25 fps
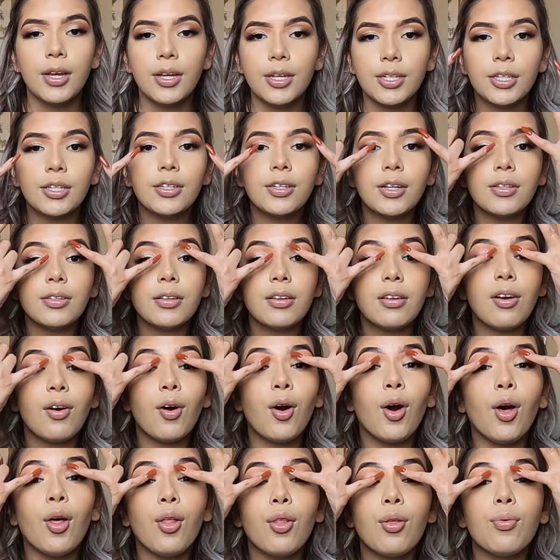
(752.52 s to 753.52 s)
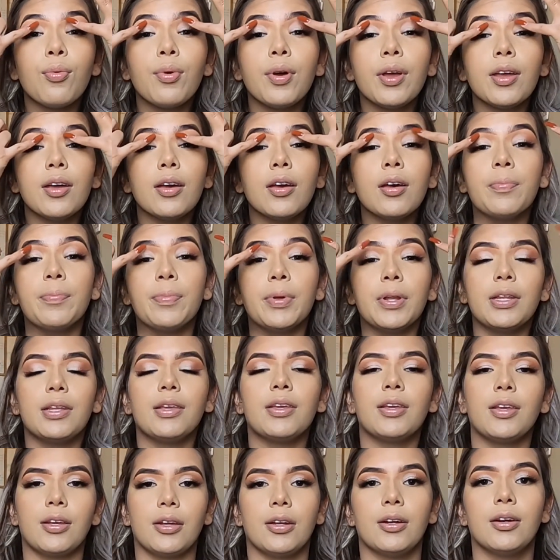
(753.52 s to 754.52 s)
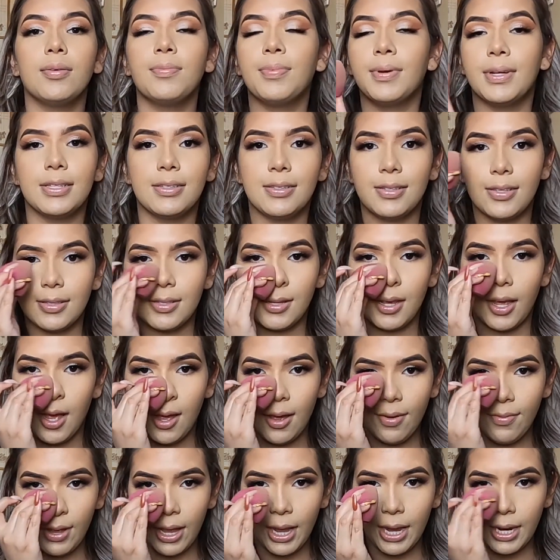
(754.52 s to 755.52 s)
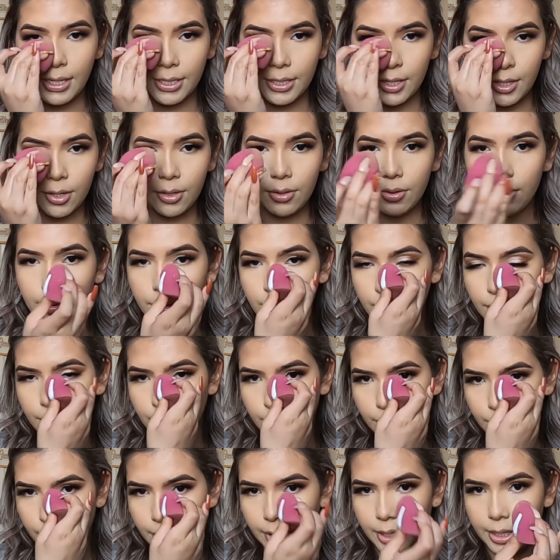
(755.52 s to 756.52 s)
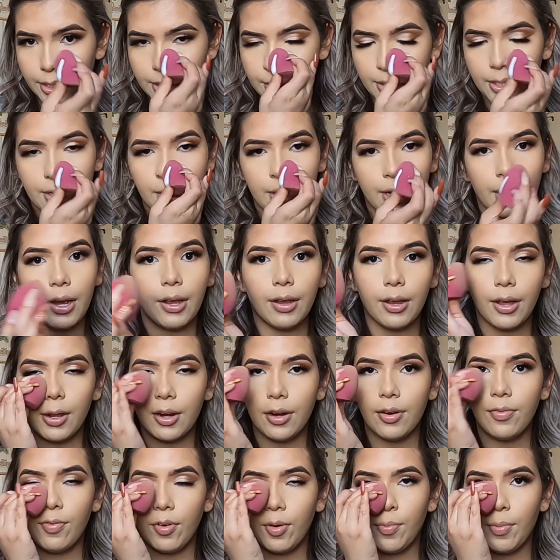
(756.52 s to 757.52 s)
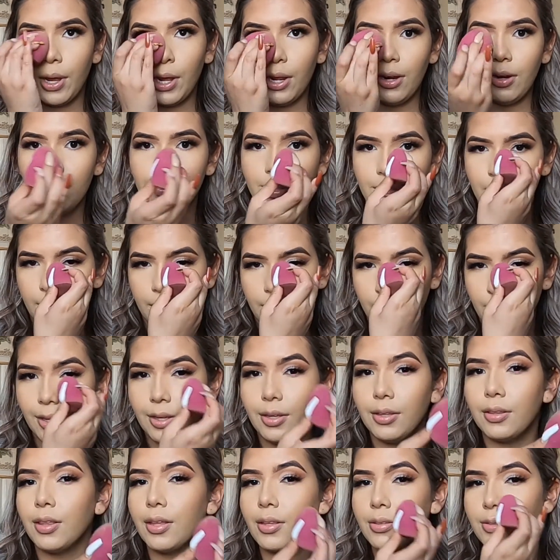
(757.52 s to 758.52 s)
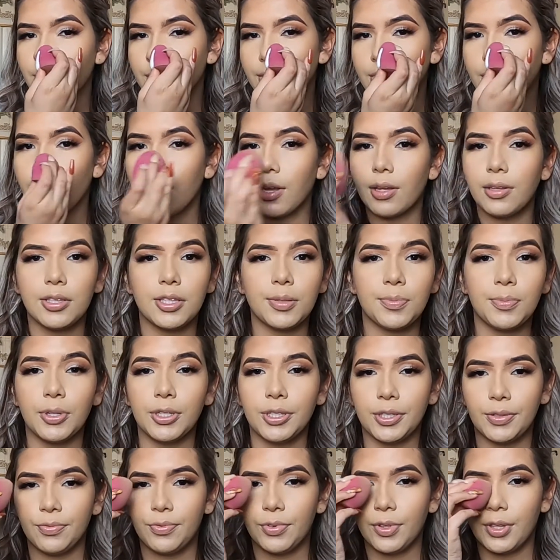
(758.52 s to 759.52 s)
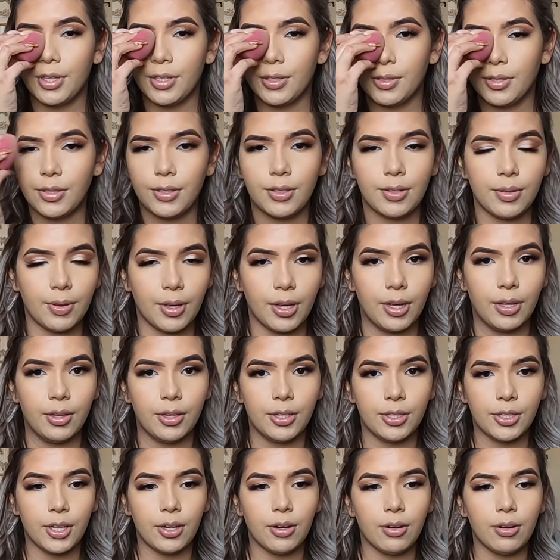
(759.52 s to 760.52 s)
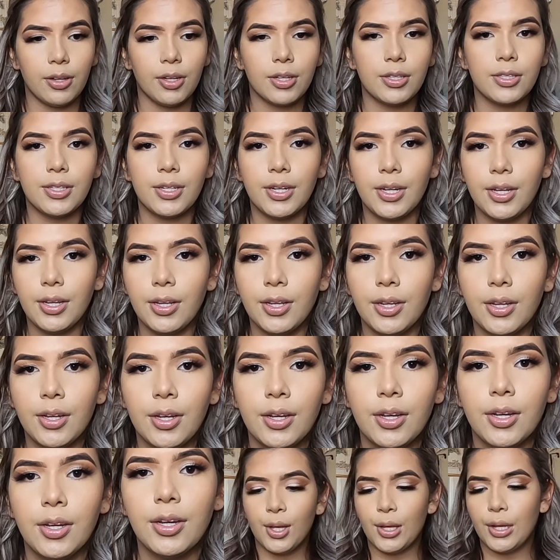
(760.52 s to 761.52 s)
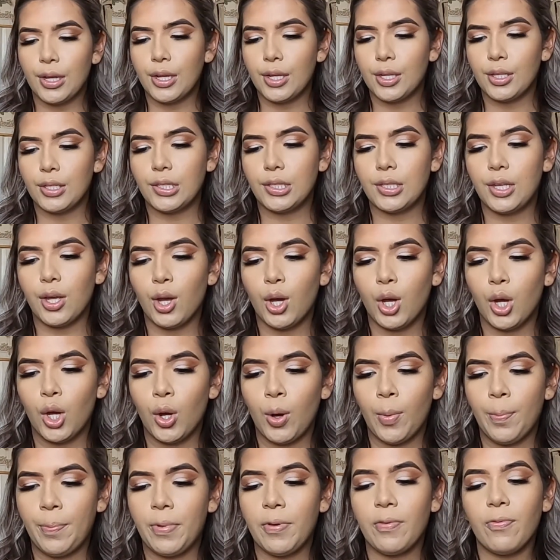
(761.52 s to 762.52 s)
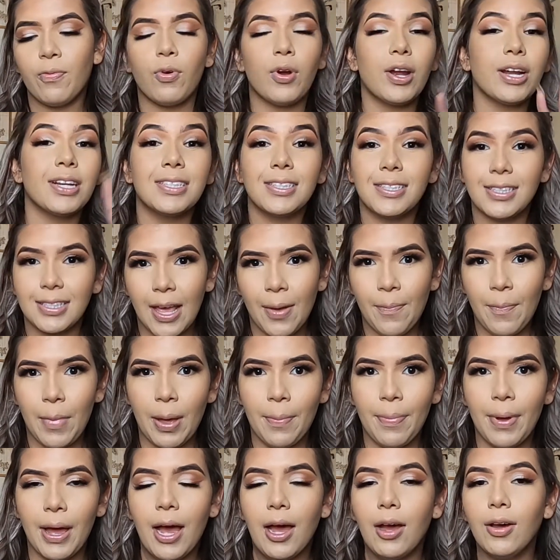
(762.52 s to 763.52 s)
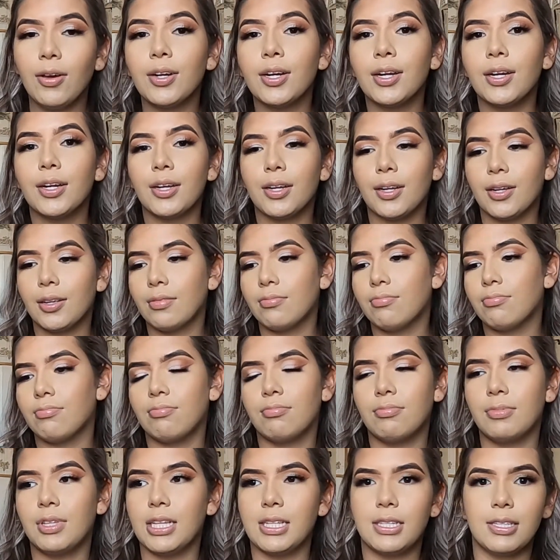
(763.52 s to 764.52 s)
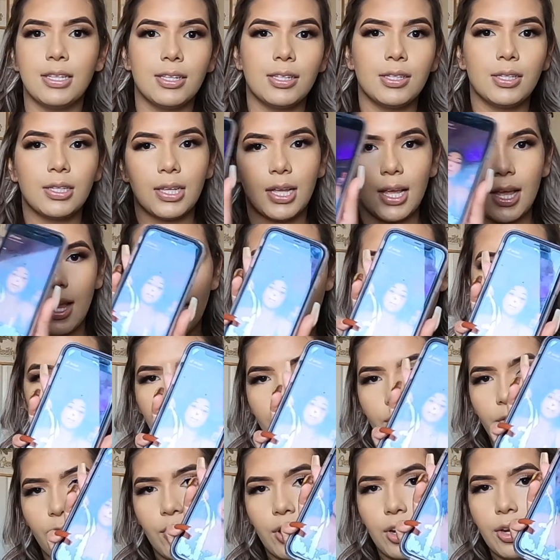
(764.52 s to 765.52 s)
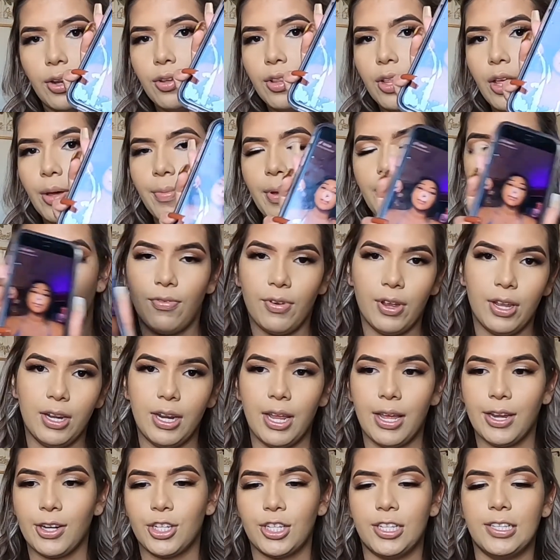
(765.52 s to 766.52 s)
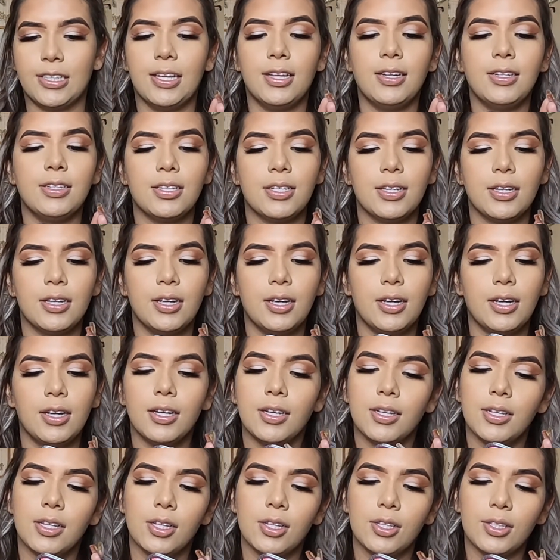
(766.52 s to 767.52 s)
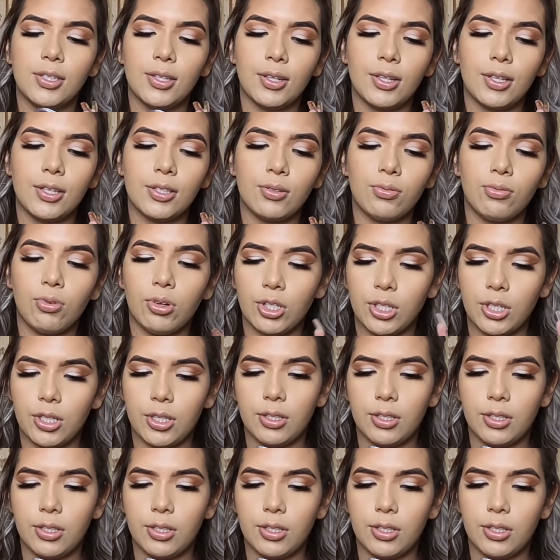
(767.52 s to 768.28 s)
She does it all the way up in here, but since I have eyeshadow, which I got it from I Love Shady, that's what the inspiration for this eyeshadow look today. So before I set my powder, this is another video that my friend Ashley sent. So let's watch